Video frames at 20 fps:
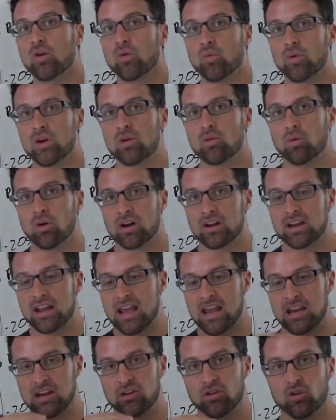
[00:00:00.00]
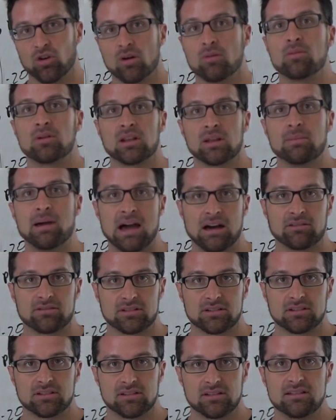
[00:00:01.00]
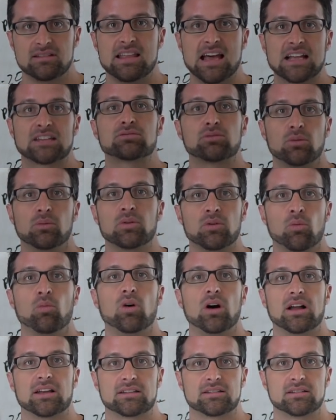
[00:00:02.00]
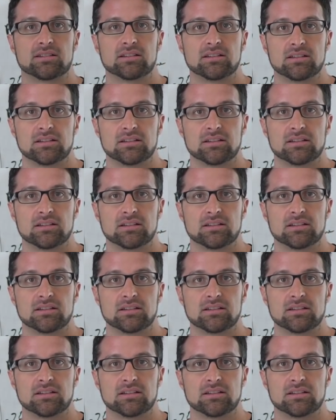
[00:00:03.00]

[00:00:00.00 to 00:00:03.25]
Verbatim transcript: We want a normal amount. That's what we want,